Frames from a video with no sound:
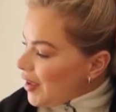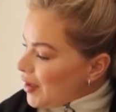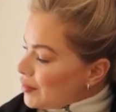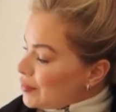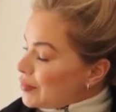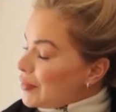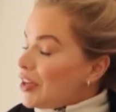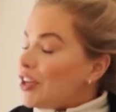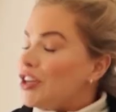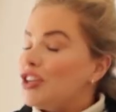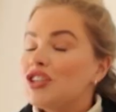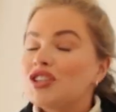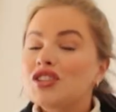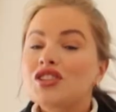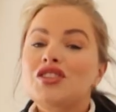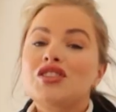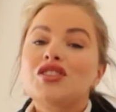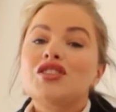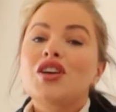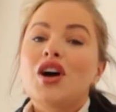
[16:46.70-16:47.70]
am
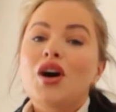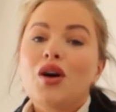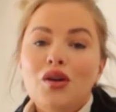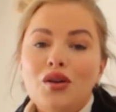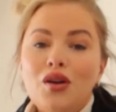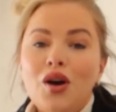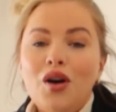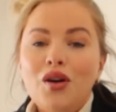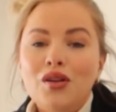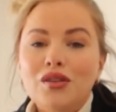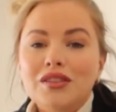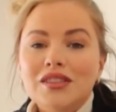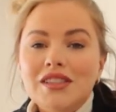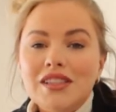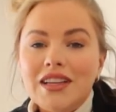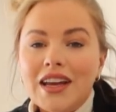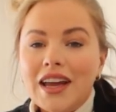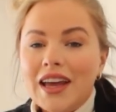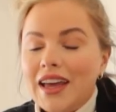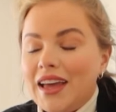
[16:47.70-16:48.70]
so cold
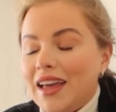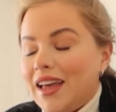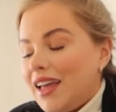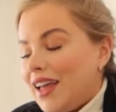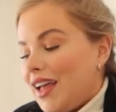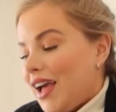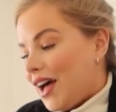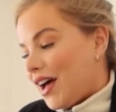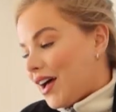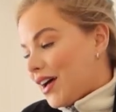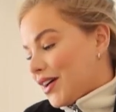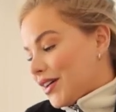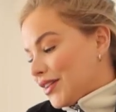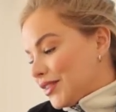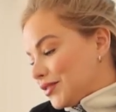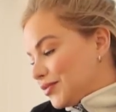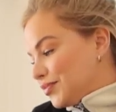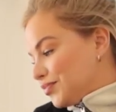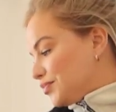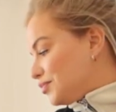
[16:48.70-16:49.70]
today,
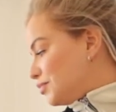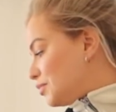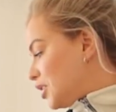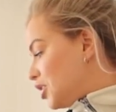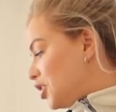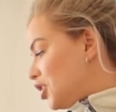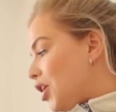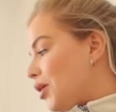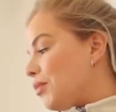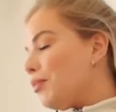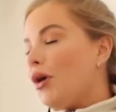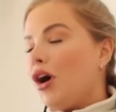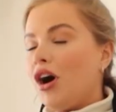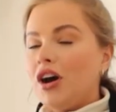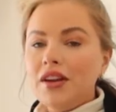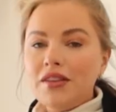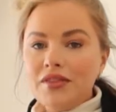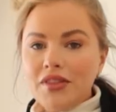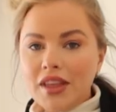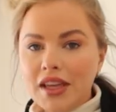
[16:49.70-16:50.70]
but yeah,
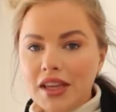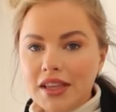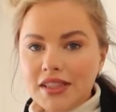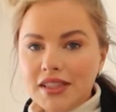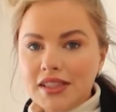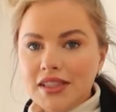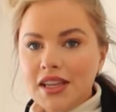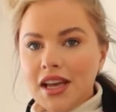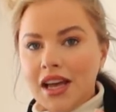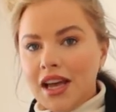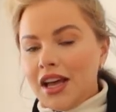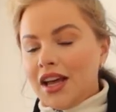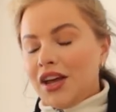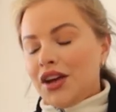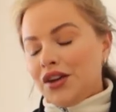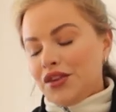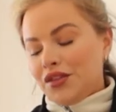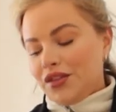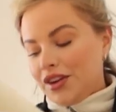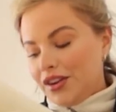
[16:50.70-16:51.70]
part of this
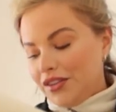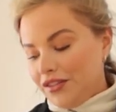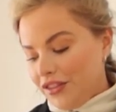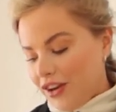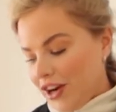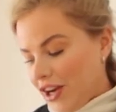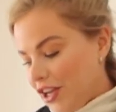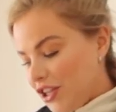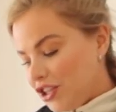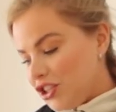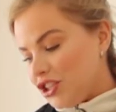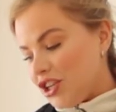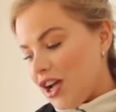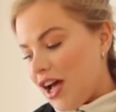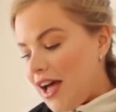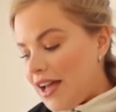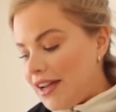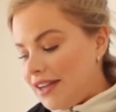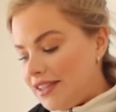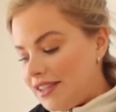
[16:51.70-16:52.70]
refresh,
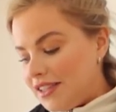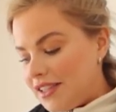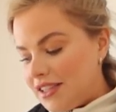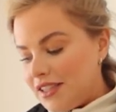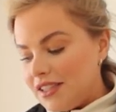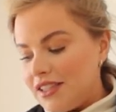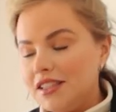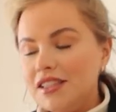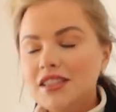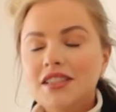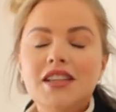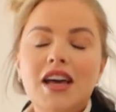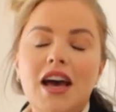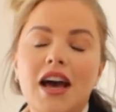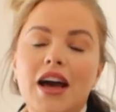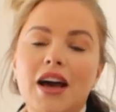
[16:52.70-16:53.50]
I didn't